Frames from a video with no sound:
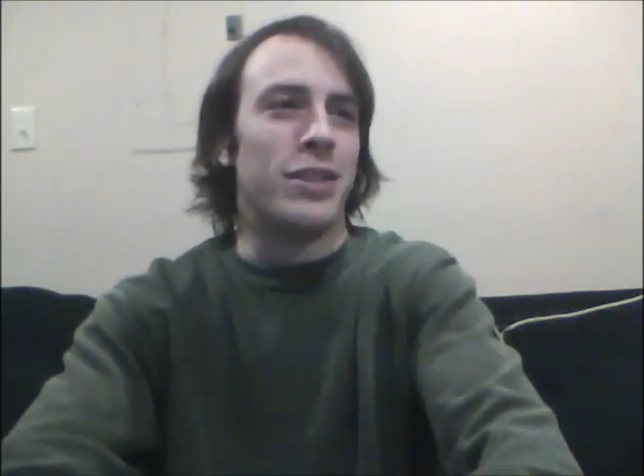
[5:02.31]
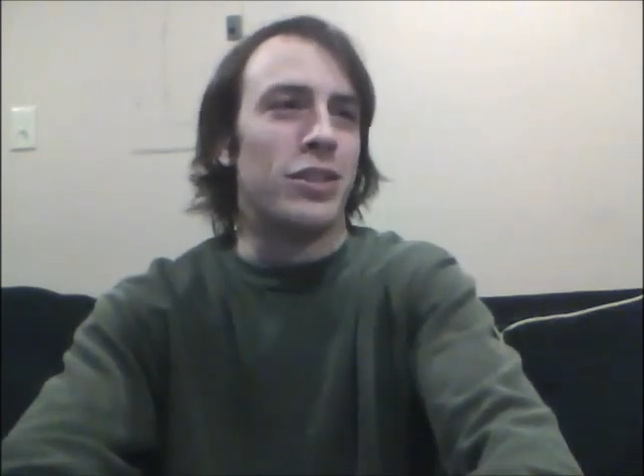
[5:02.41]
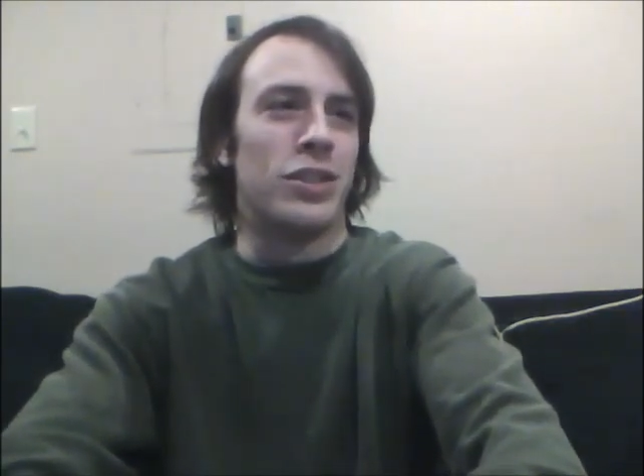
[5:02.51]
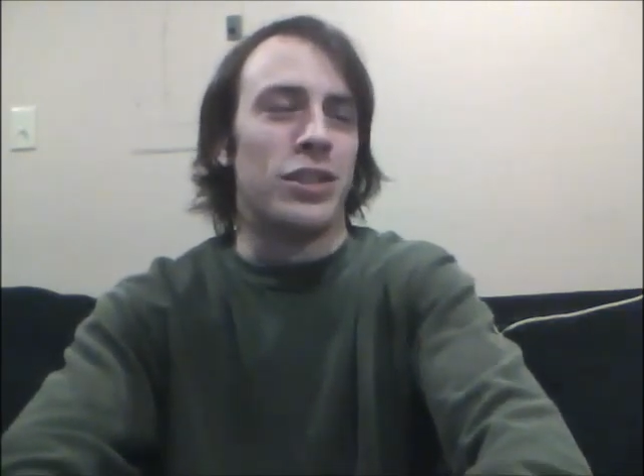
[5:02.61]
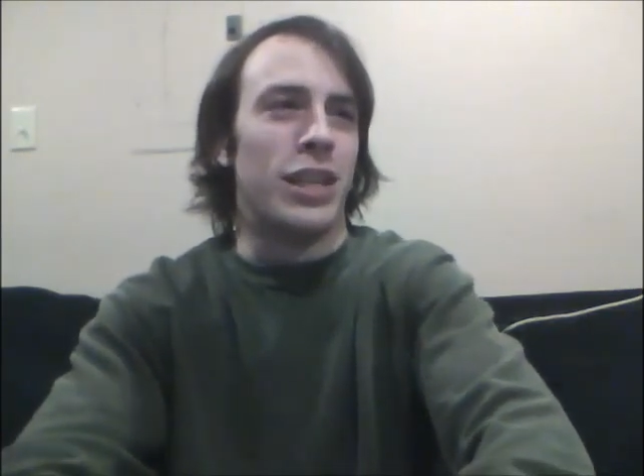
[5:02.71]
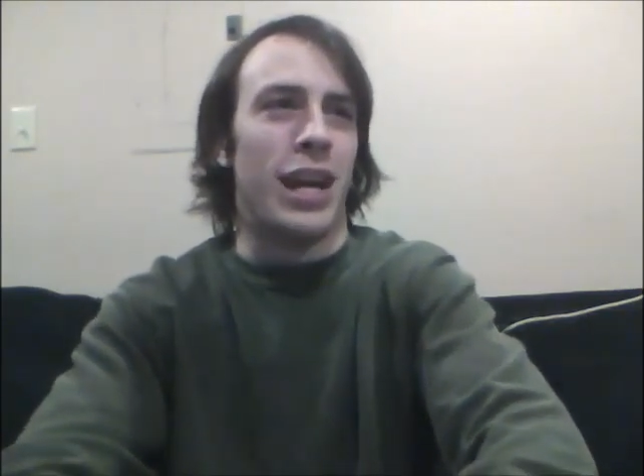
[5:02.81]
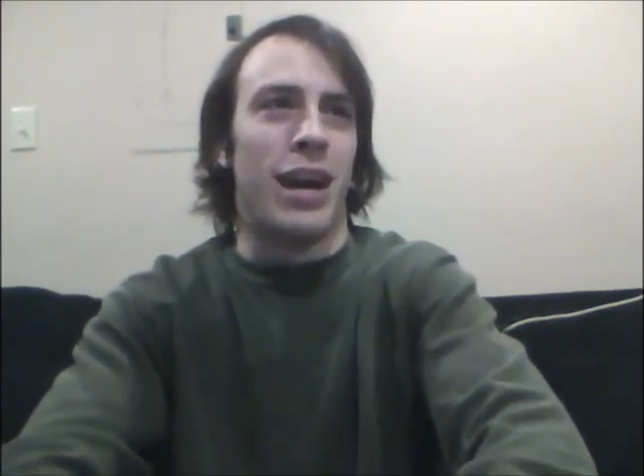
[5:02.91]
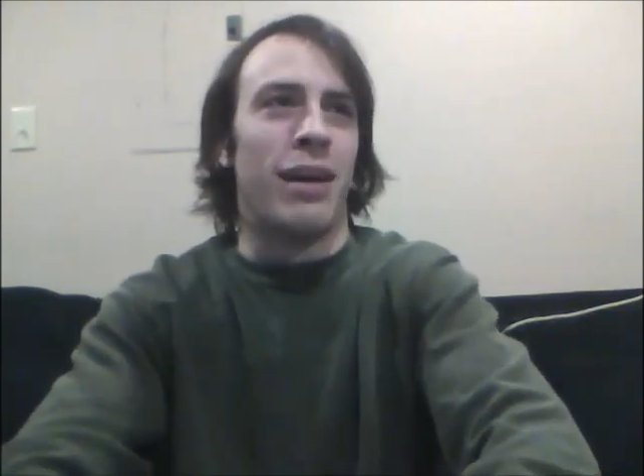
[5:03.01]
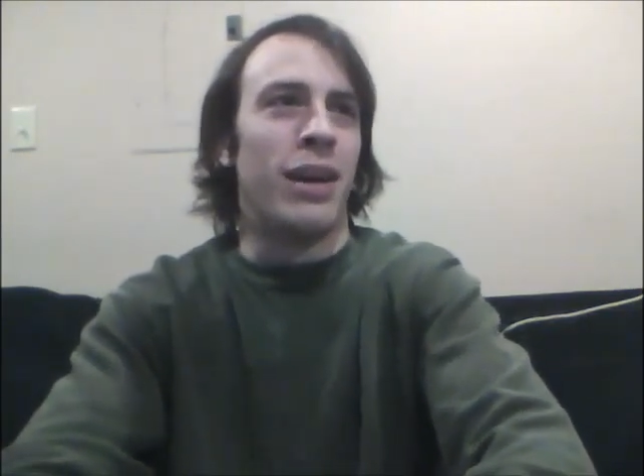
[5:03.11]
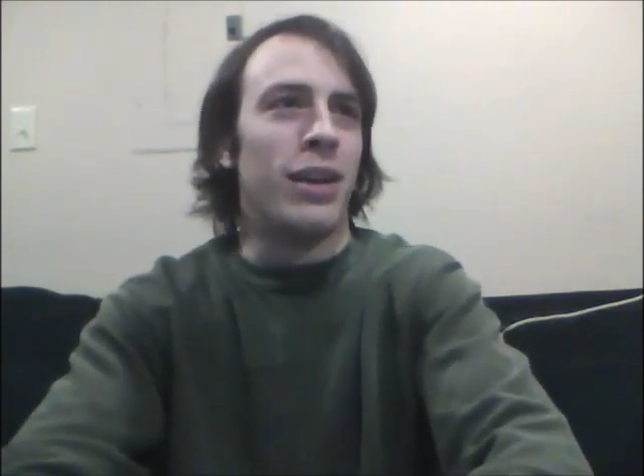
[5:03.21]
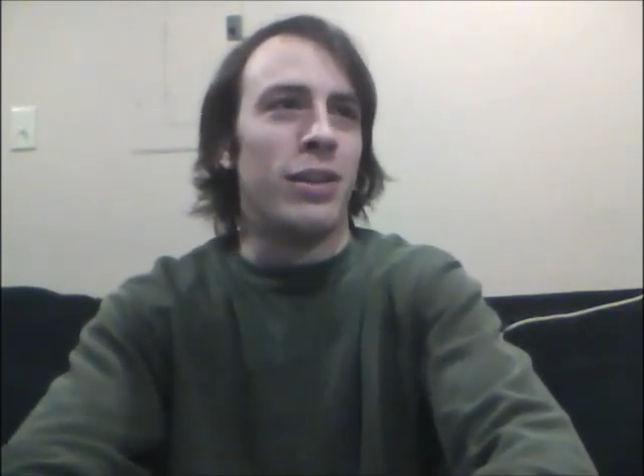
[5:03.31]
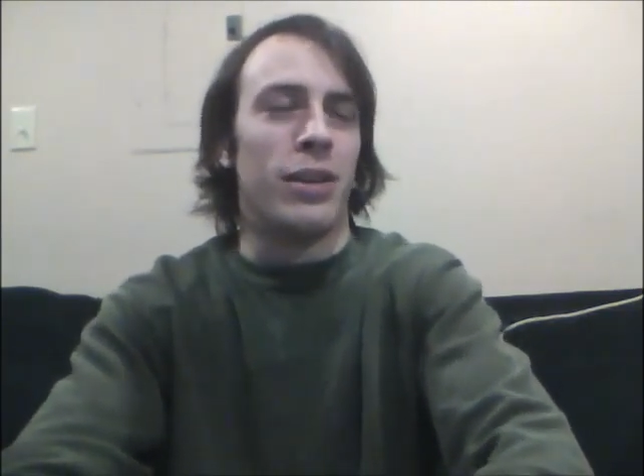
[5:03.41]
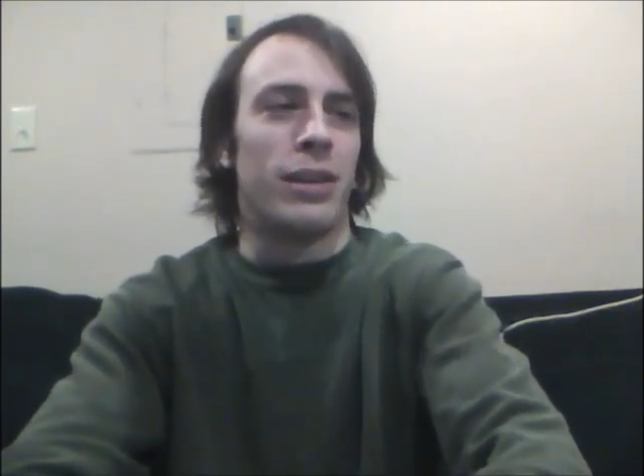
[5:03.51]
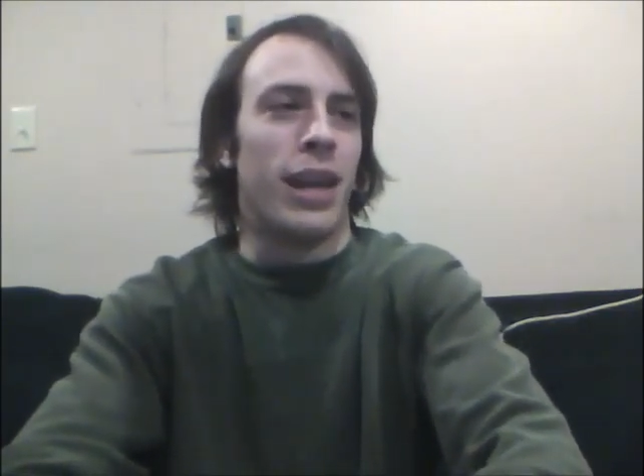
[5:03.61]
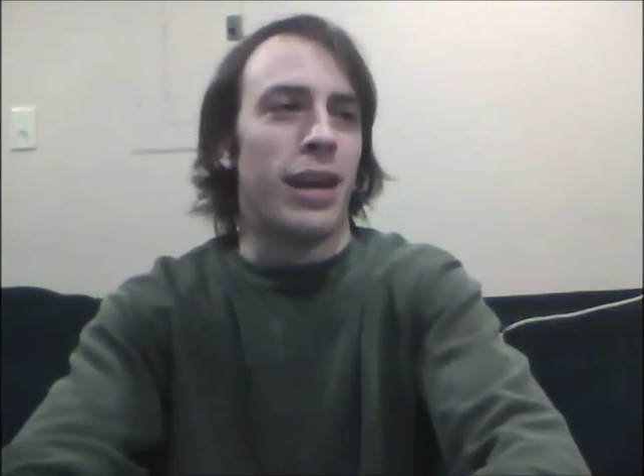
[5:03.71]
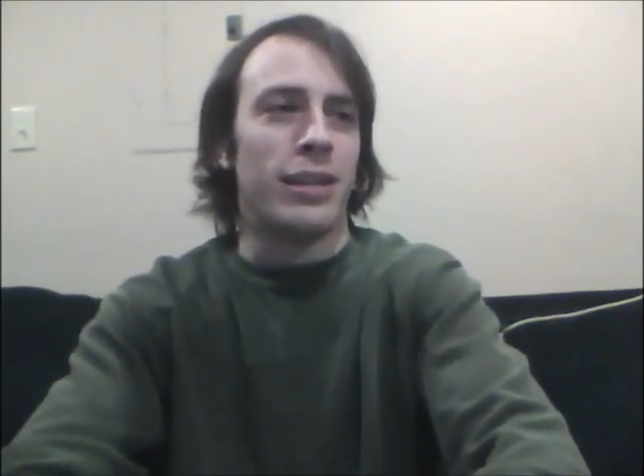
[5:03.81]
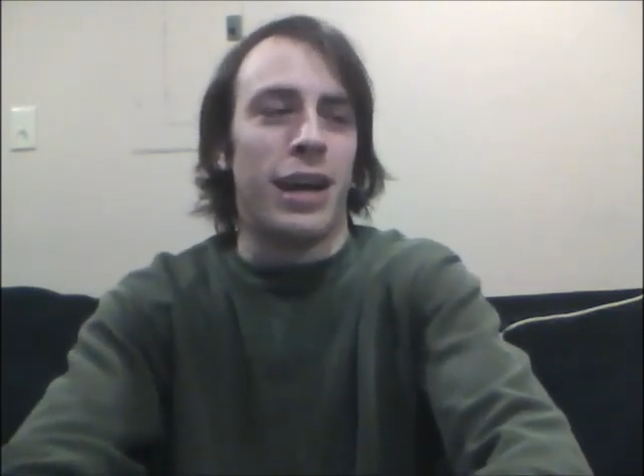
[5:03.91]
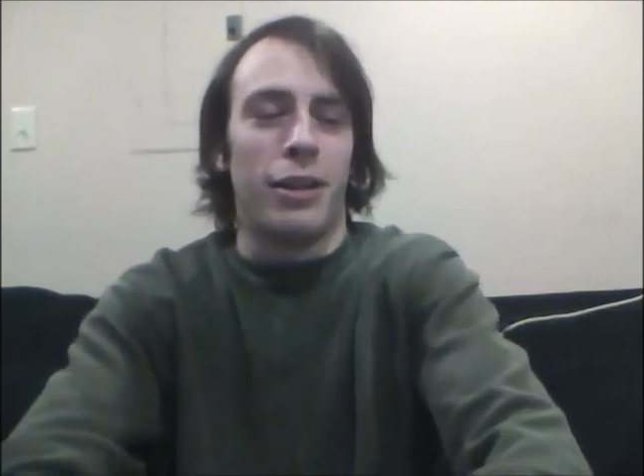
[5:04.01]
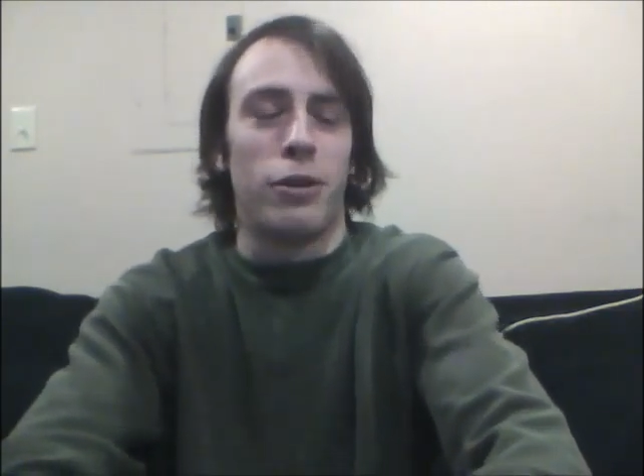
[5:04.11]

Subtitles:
and just, yeah, you can't tell